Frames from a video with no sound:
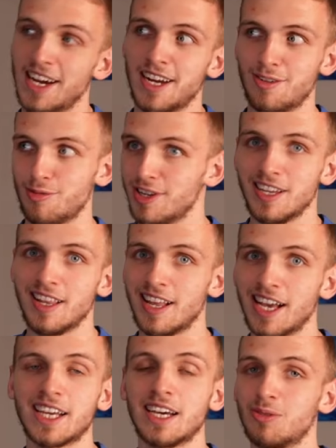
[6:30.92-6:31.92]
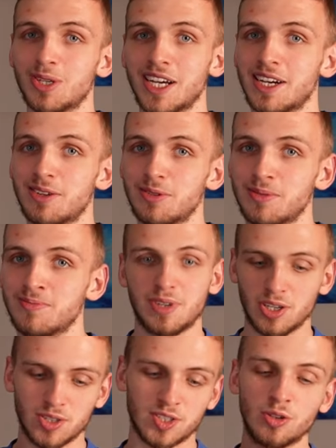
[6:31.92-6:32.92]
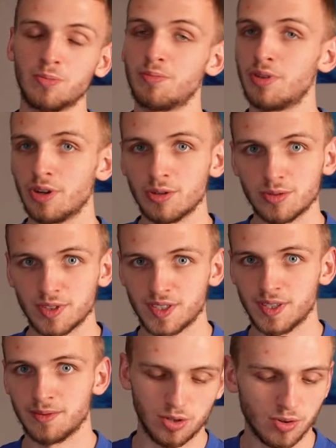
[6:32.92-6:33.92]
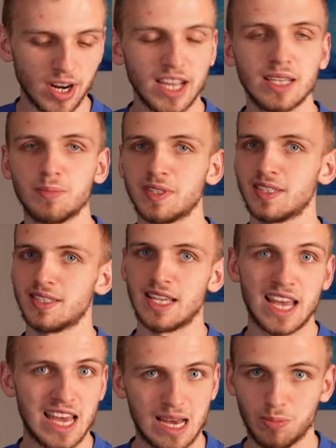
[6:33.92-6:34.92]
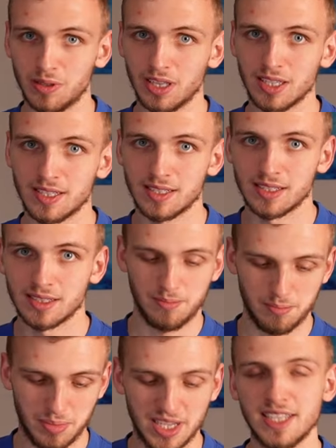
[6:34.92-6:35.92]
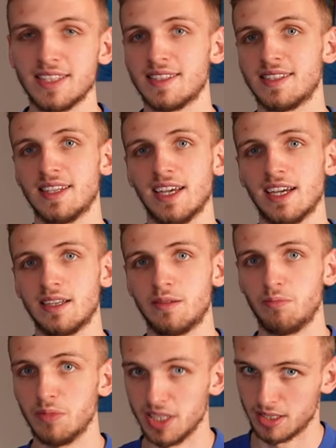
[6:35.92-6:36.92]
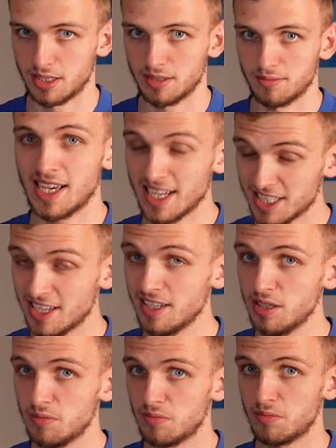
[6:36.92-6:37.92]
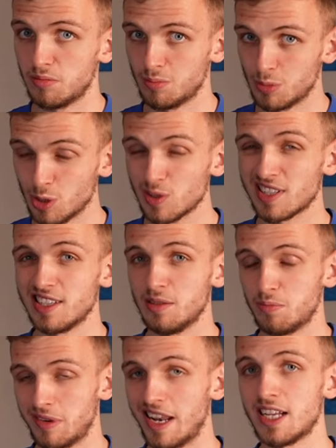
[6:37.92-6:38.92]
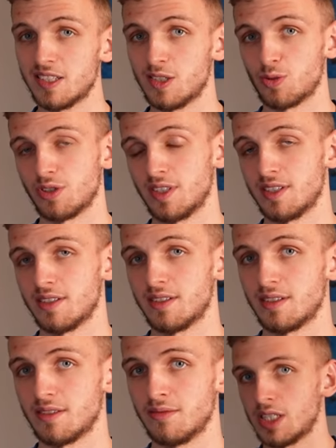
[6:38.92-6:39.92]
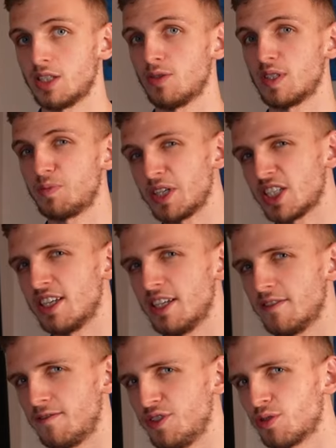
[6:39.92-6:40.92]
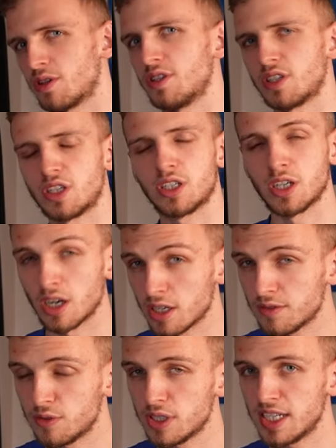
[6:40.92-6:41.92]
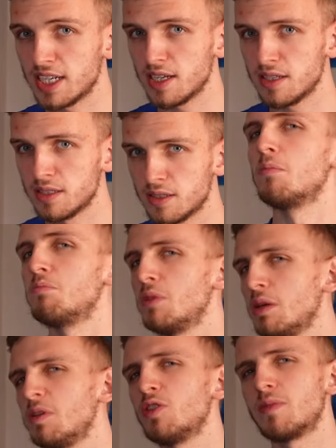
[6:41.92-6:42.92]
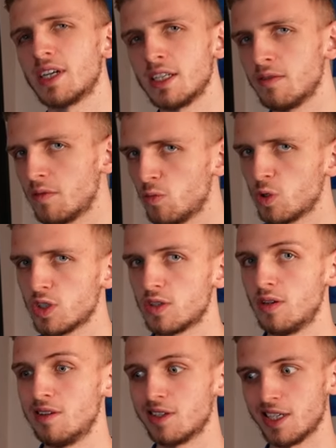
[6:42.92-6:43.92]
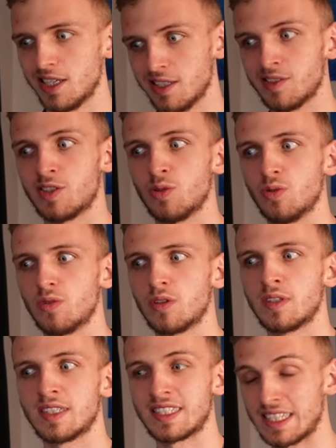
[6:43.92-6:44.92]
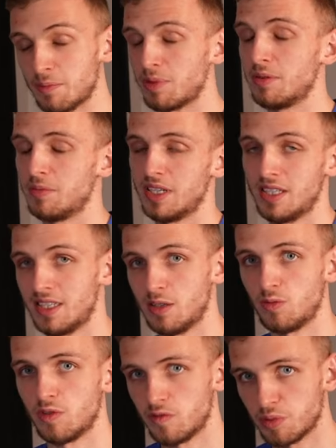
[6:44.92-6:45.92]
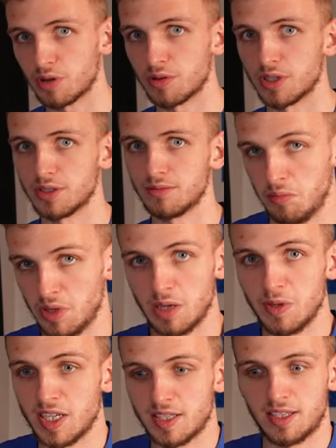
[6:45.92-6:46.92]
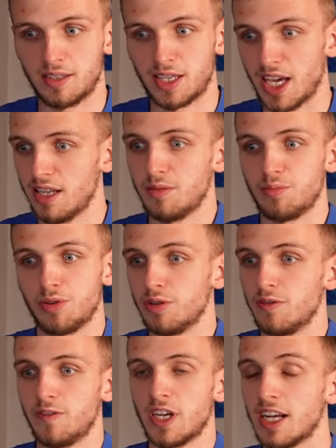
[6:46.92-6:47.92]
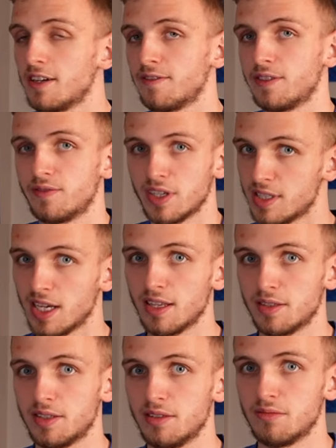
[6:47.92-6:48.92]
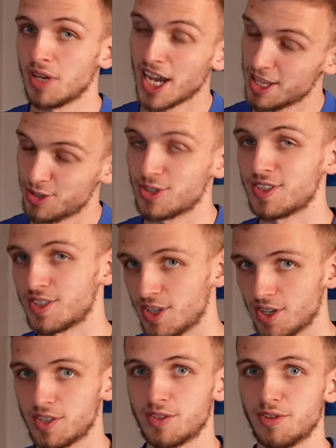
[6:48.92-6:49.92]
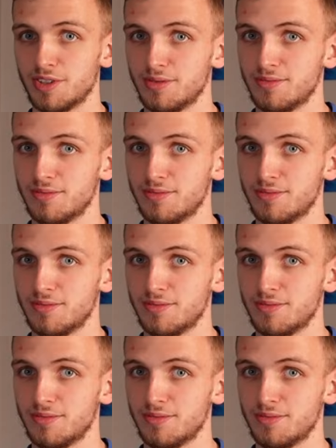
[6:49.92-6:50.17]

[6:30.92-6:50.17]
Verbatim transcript: I really like avocado, but also prunes, grapes, apples, beans and milk. Actually, mostly plant sources. So especially if you're on a carnivore diet, maybe you might even want to look into supplementing with boron. Maybe it can improve your health and vitality and your testosterone.